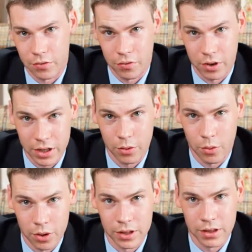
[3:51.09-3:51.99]
right
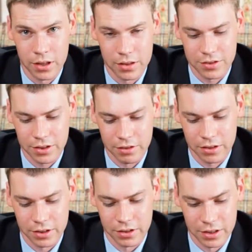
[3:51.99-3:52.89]
on the
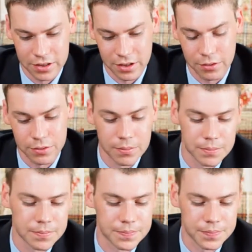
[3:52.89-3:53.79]
cigarette lighter itself.
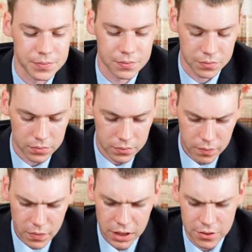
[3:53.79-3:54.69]

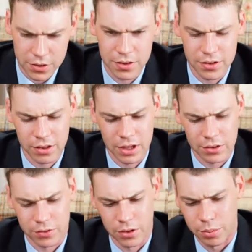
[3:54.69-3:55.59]
So this
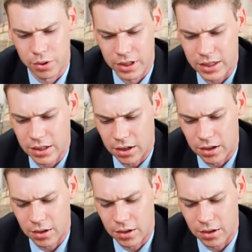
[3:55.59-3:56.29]
allows for a pretty